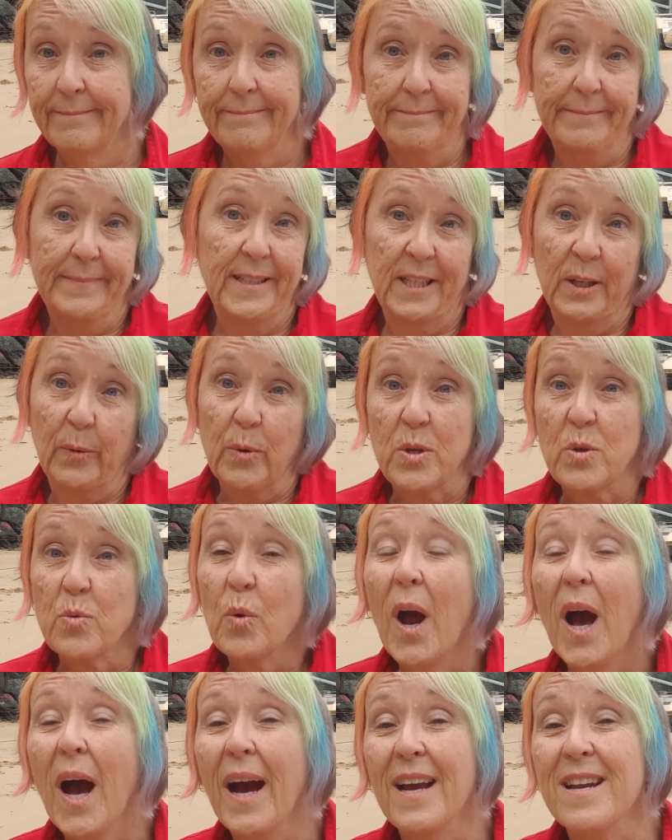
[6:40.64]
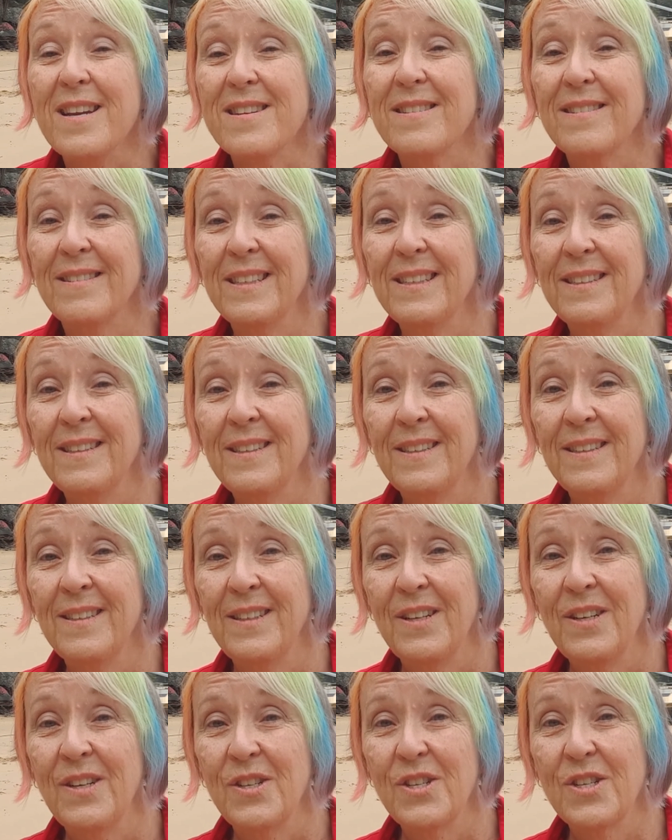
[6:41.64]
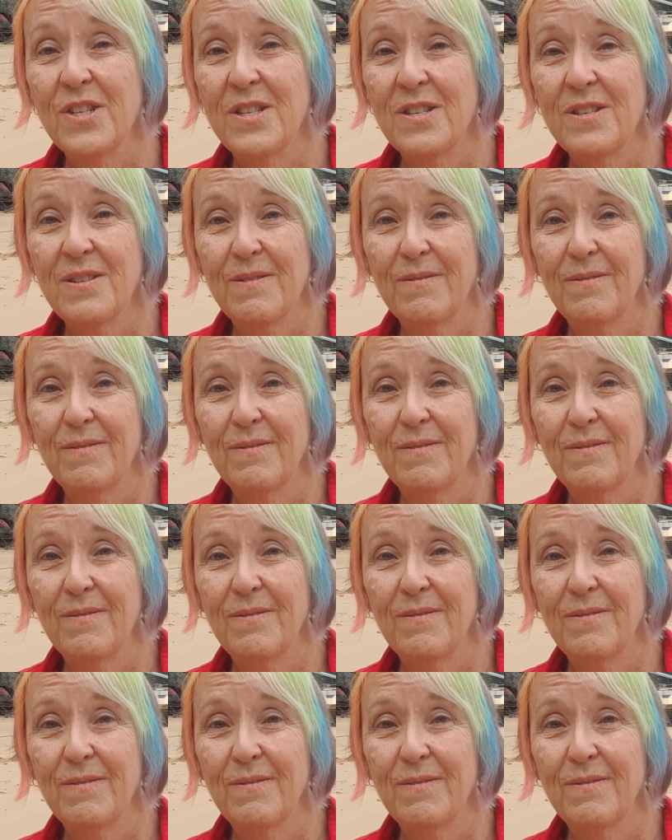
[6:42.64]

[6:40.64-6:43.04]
And he was right, just